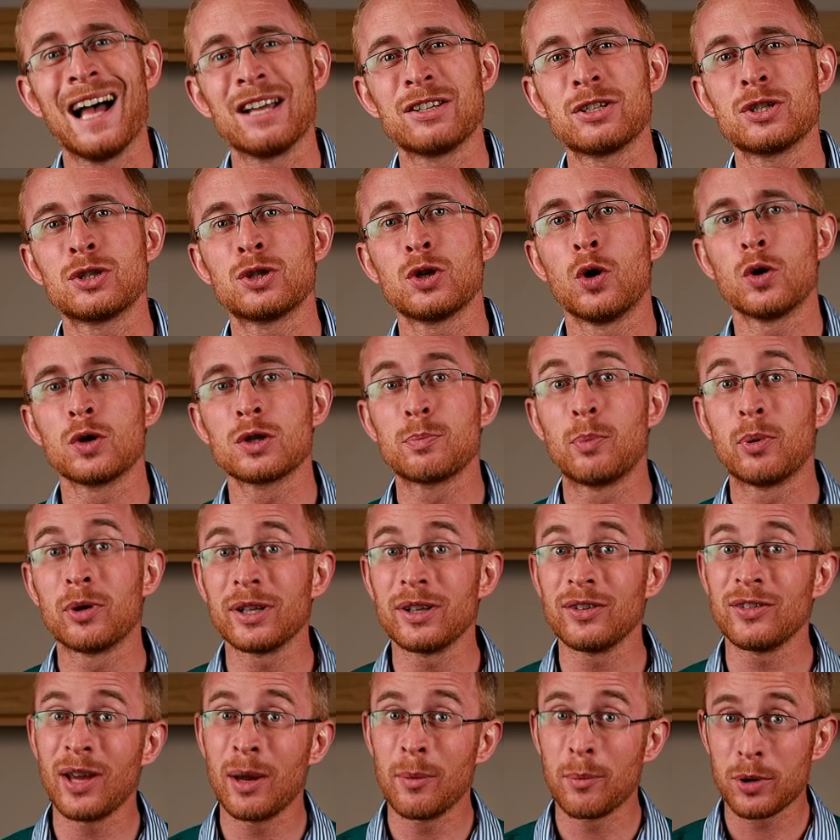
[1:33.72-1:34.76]
As a dog's
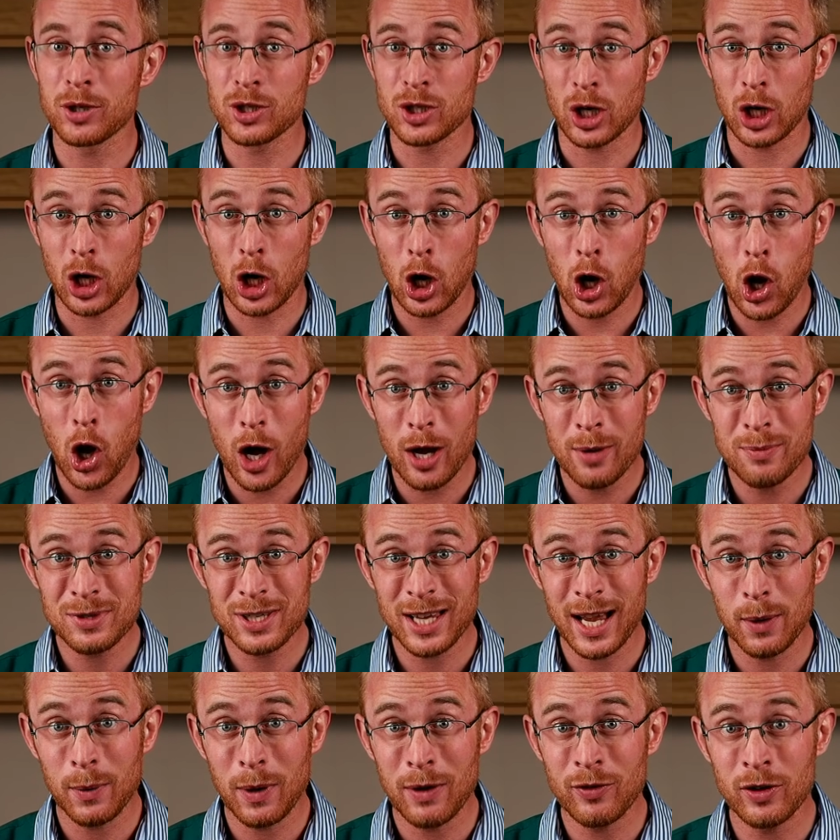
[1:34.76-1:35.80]
body temperature
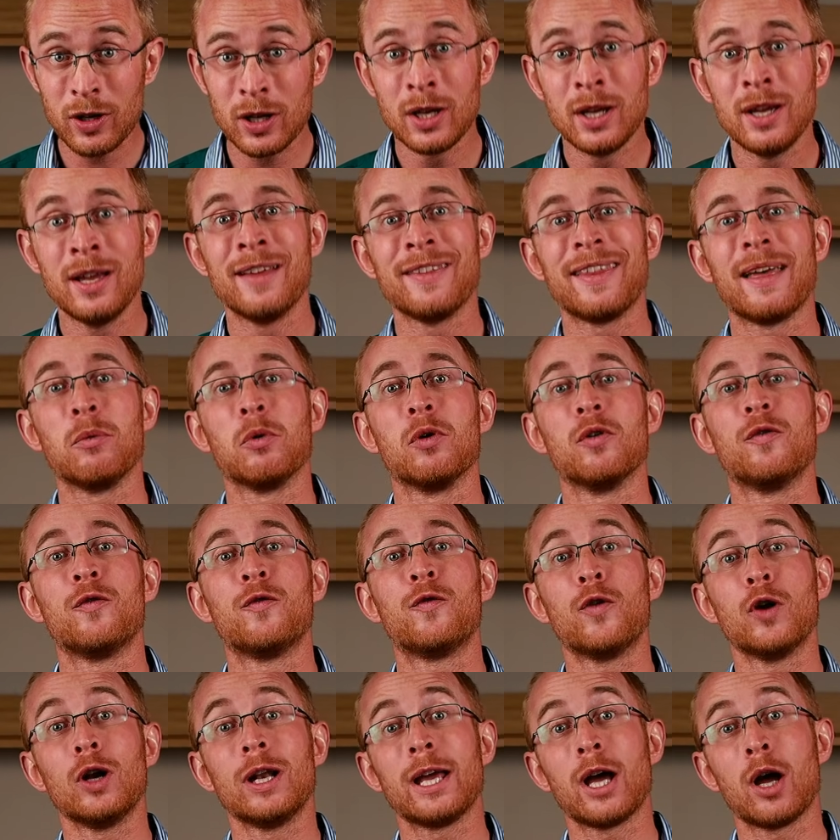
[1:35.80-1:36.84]
climbs, however, they will
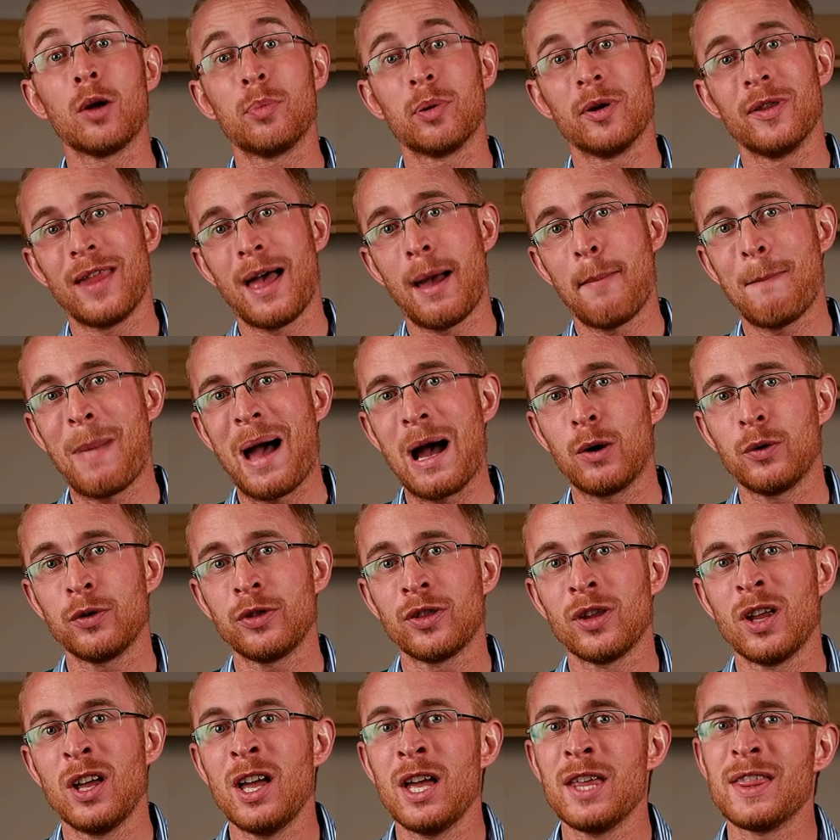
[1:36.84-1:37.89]
fully open their
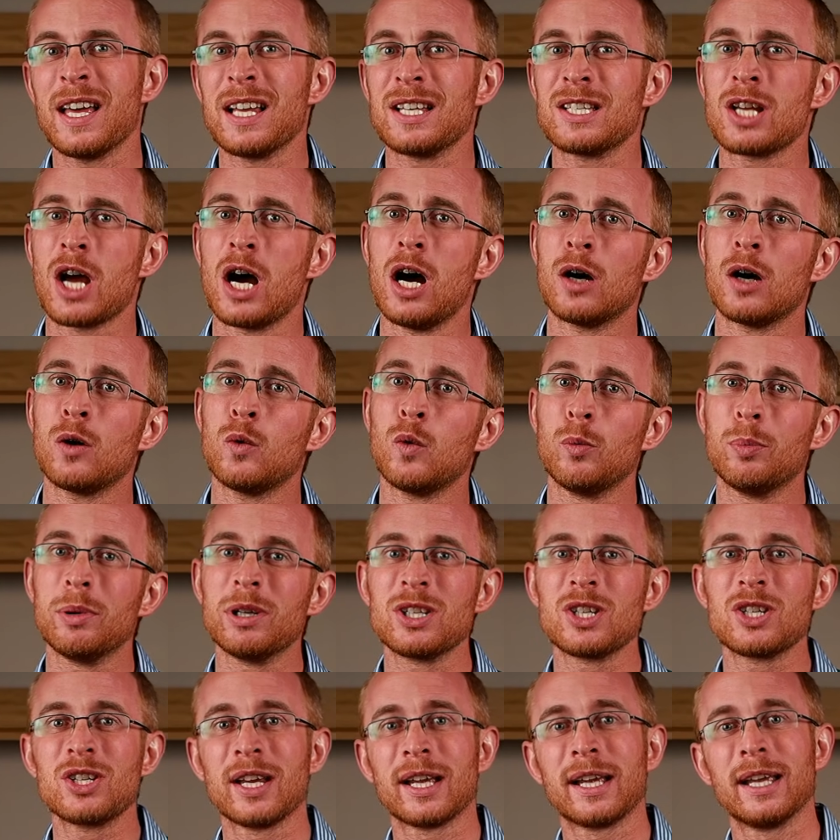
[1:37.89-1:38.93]
mouth, their tongue will be
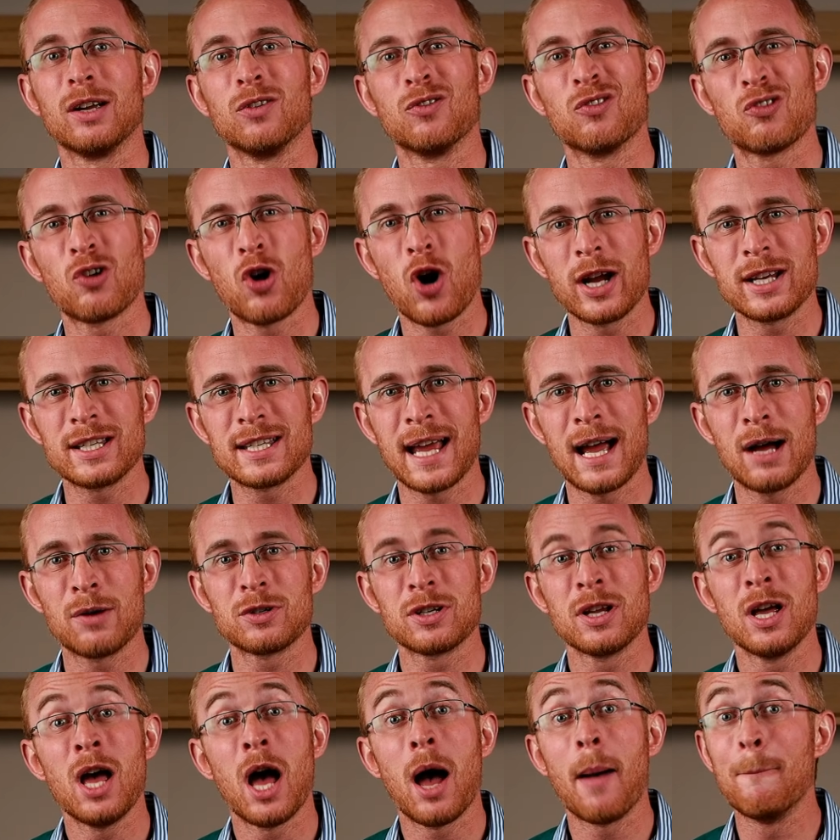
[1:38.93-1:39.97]
sticking right
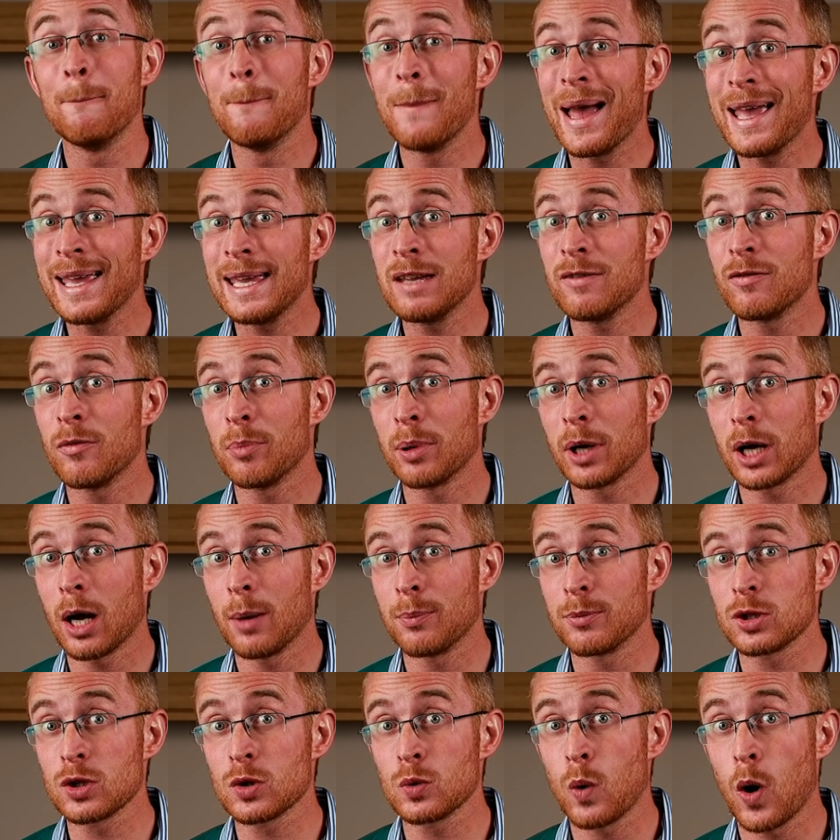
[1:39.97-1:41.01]
out and may even
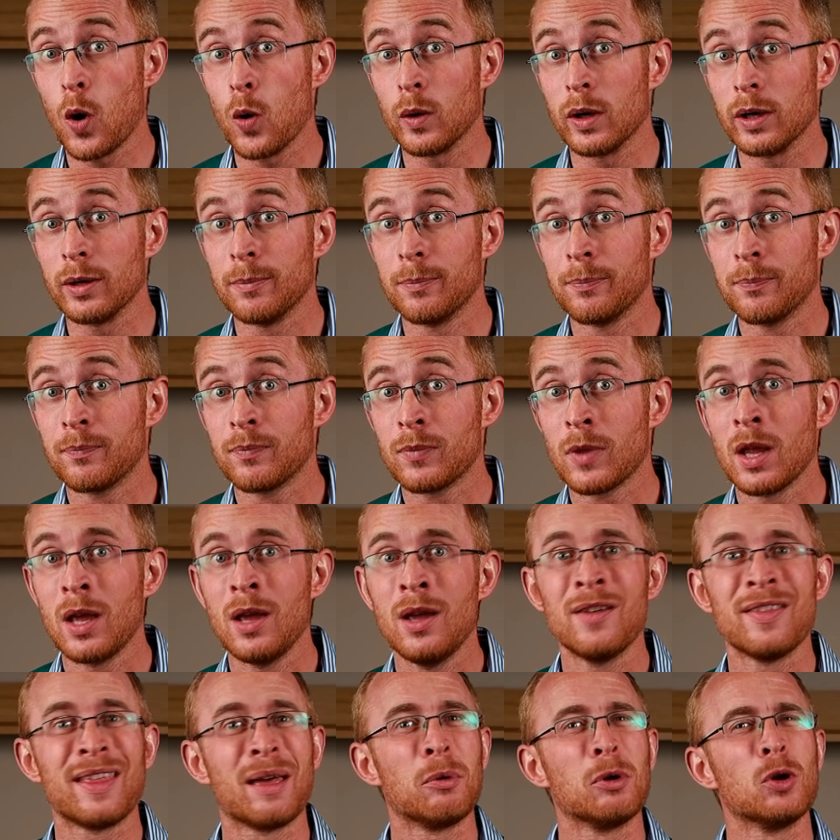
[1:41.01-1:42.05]
become swollen.
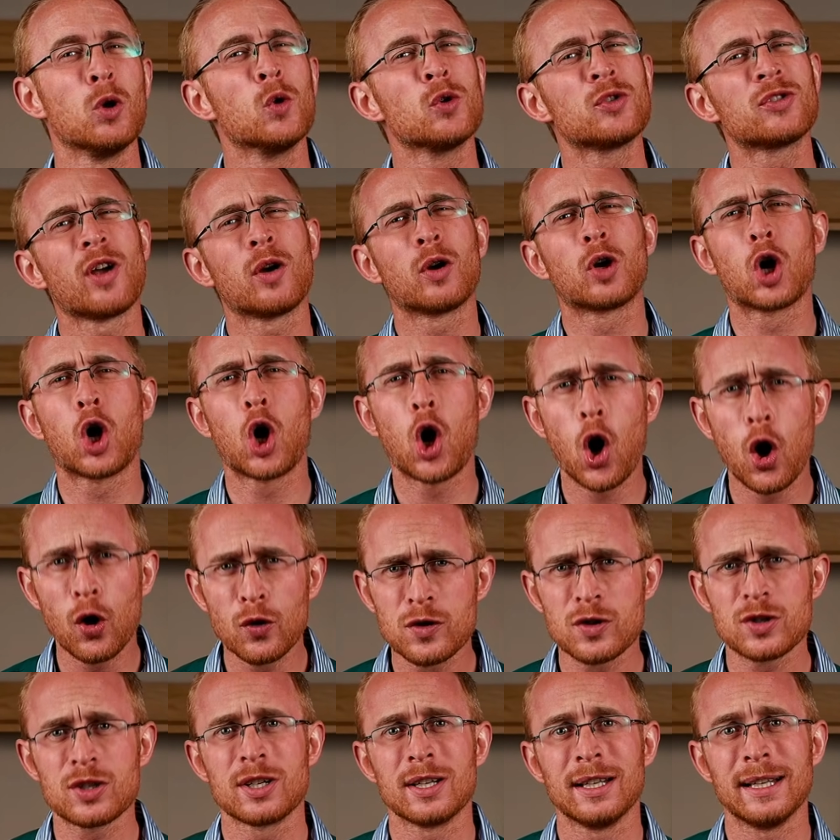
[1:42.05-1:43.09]
They will also
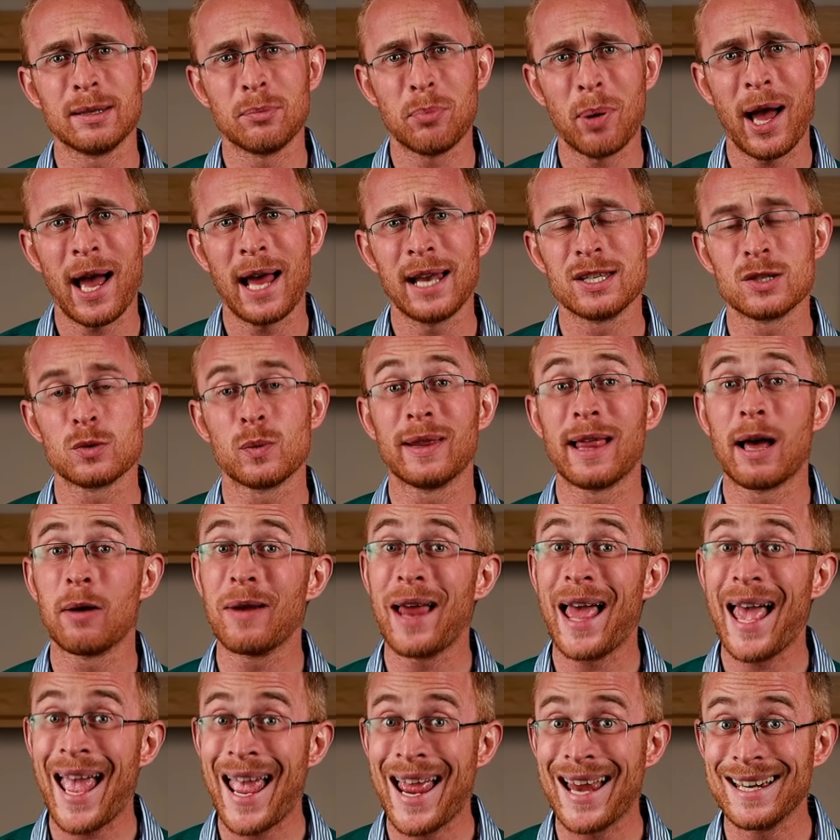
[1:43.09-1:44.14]
constantly pant
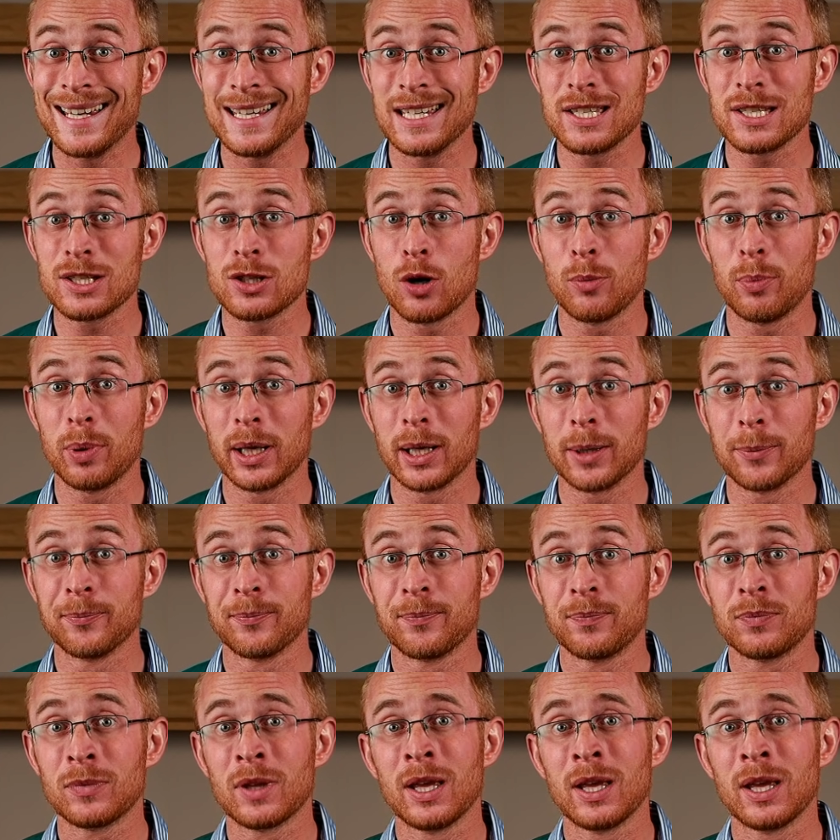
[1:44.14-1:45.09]
without any stopping,